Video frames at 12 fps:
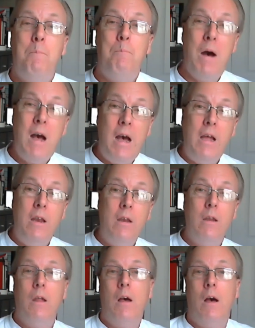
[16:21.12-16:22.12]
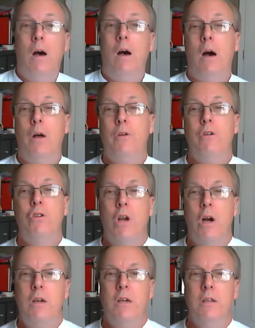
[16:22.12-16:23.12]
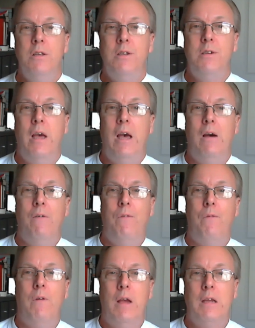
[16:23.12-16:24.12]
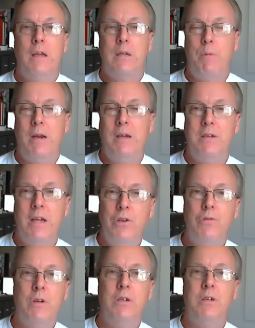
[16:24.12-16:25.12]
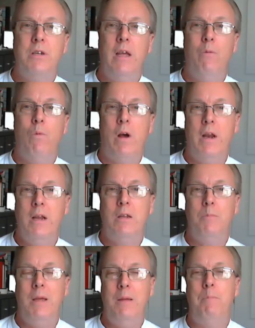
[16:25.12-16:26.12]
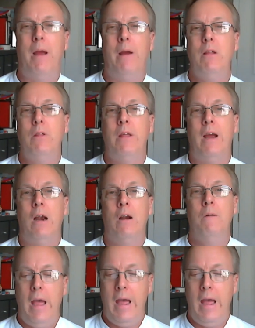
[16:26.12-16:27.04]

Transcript: But other Junkins have expressed interest in wanting to be buried there.